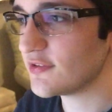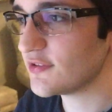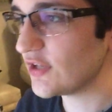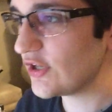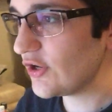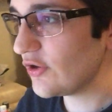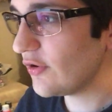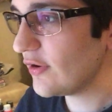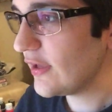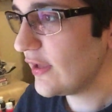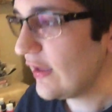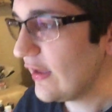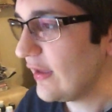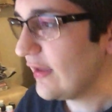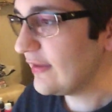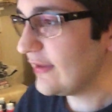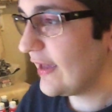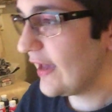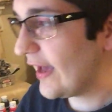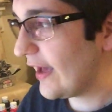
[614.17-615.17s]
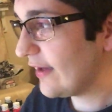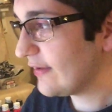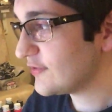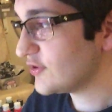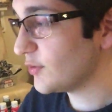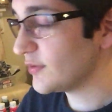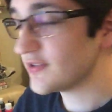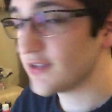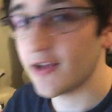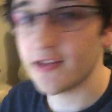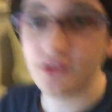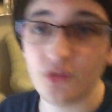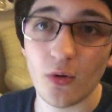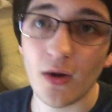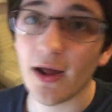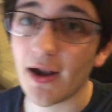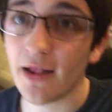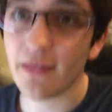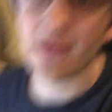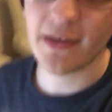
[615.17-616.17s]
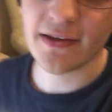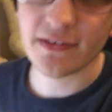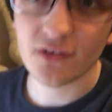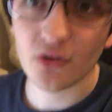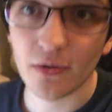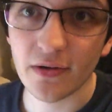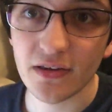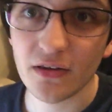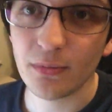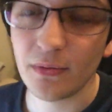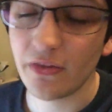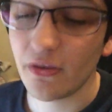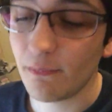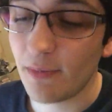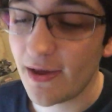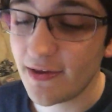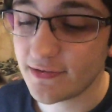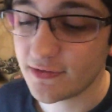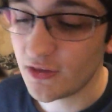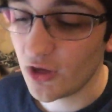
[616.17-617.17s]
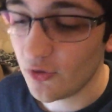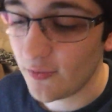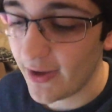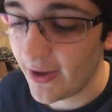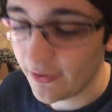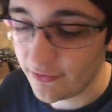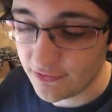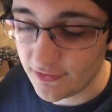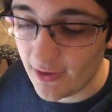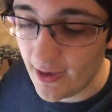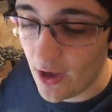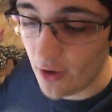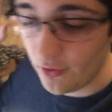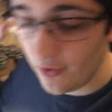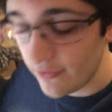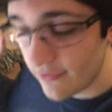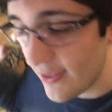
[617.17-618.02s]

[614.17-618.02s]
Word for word: So, yeah, Suicide Squad, I think, is going to be the best, though, hands down.